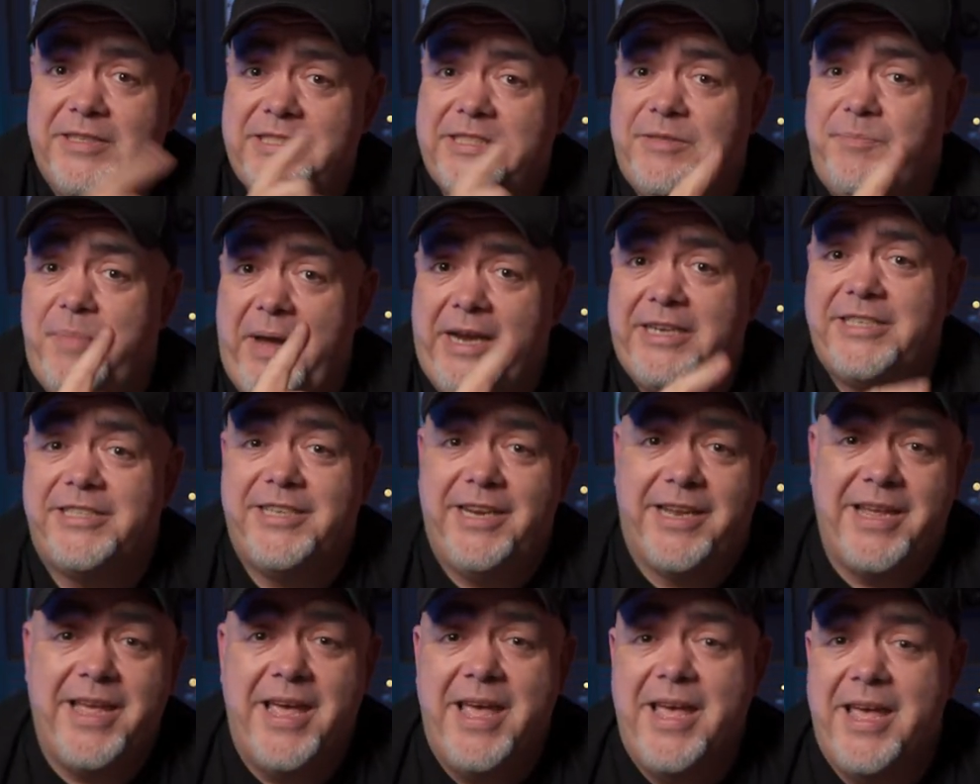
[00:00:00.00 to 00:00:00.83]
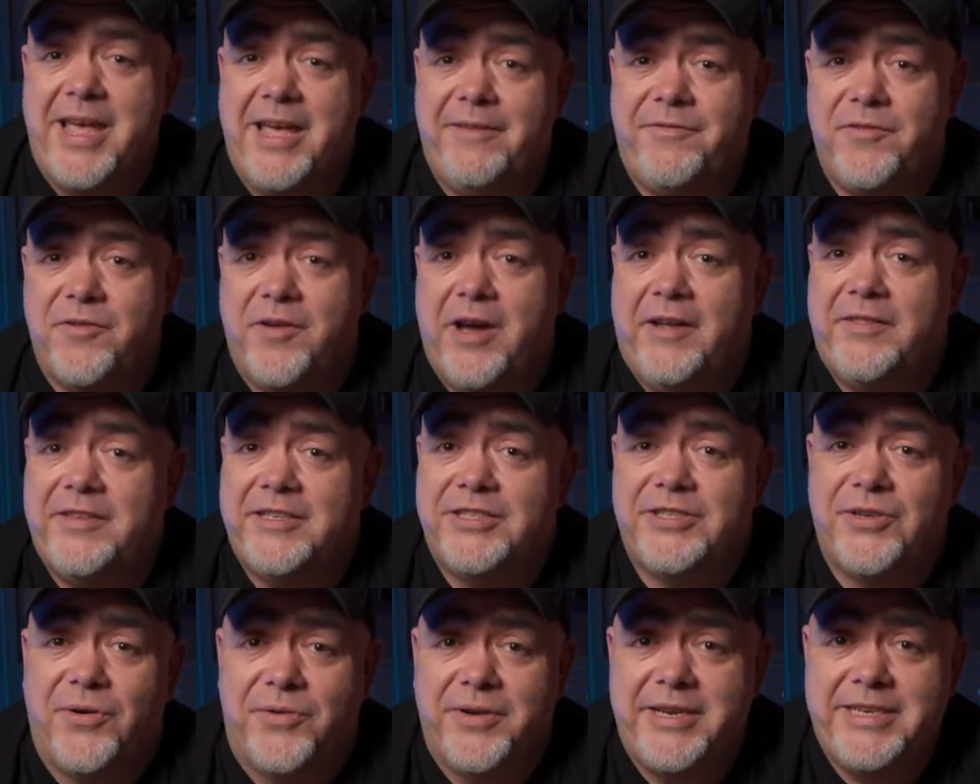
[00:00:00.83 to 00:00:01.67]
especially if you have got
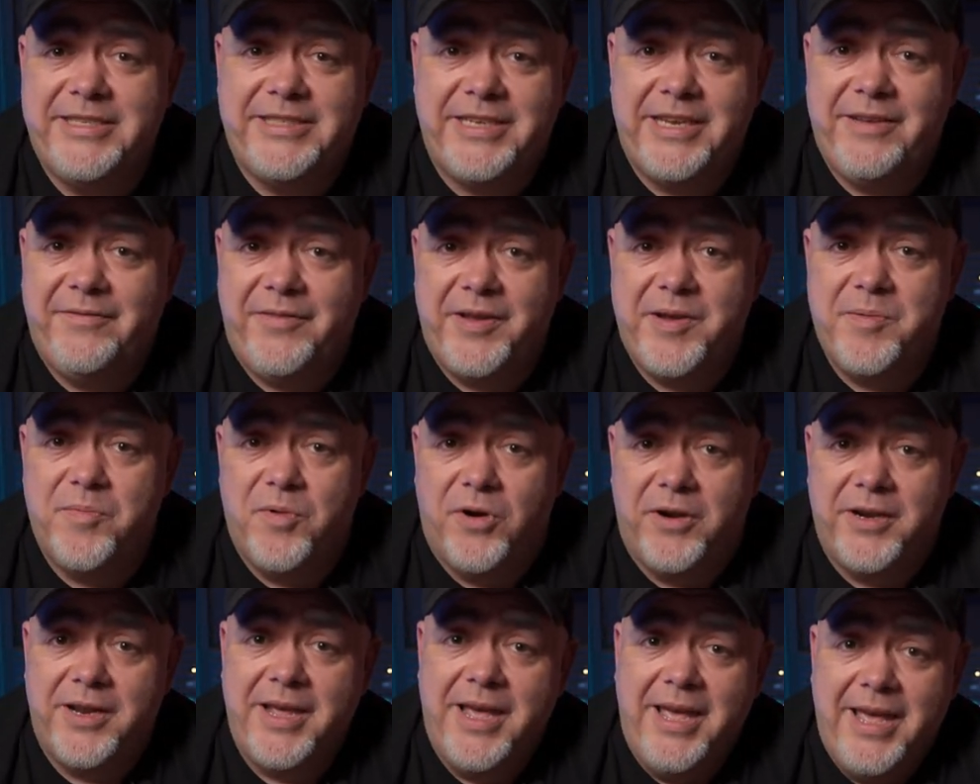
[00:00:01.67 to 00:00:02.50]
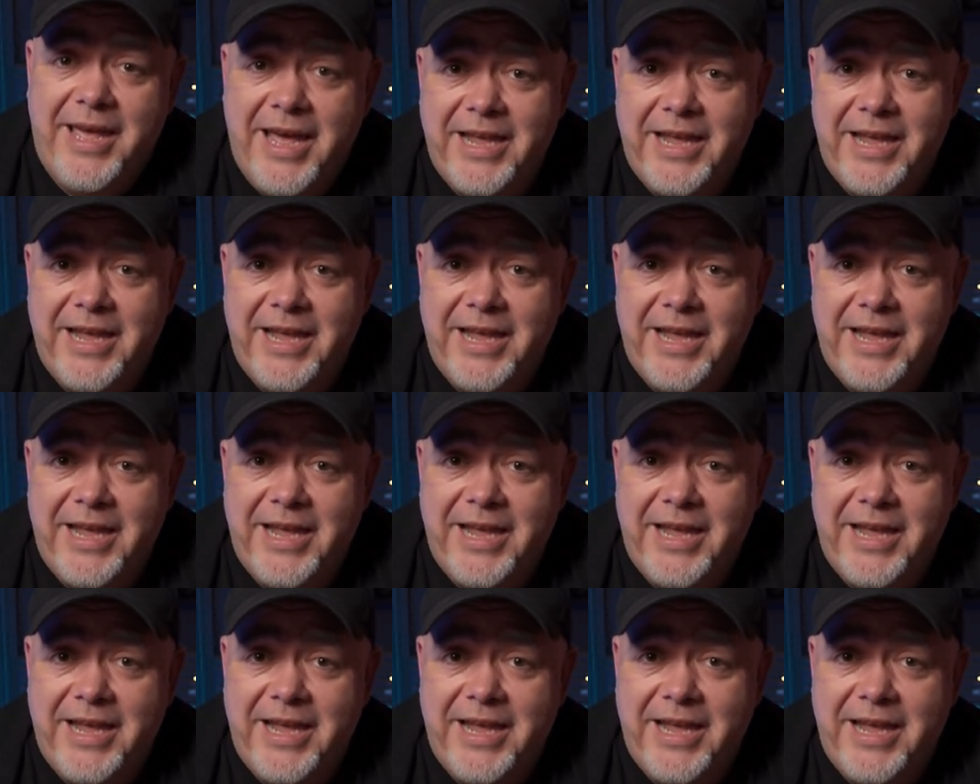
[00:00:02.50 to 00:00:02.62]
the Sony ZV-1.